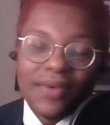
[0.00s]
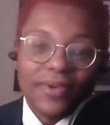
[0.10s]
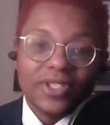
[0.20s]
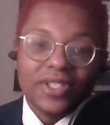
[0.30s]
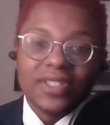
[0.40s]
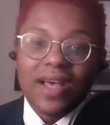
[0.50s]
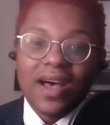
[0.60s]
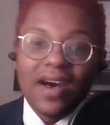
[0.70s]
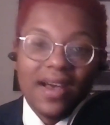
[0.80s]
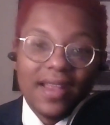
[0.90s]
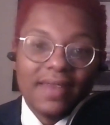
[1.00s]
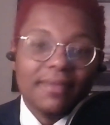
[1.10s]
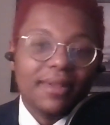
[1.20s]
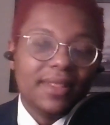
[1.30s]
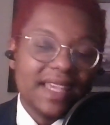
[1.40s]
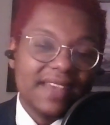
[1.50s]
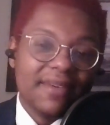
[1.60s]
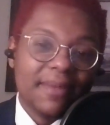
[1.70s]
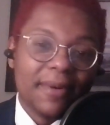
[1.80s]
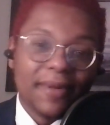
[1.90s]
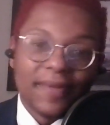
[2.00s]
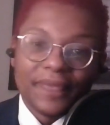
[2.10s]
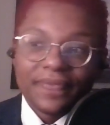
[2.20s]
which is unbelievable.